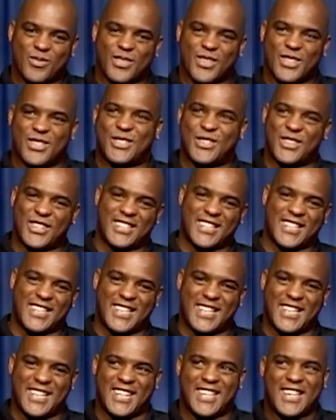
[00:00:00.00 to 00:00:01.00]
So at the
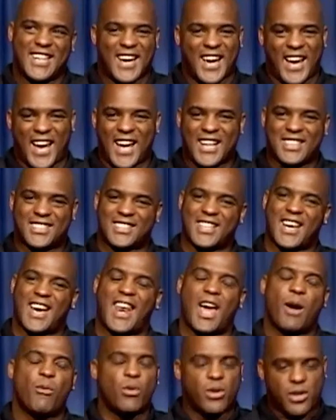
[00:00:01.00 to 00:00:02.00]
end, I said,
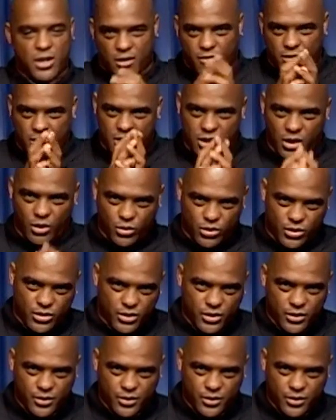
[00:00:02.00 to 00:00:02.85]
I want to give a toast.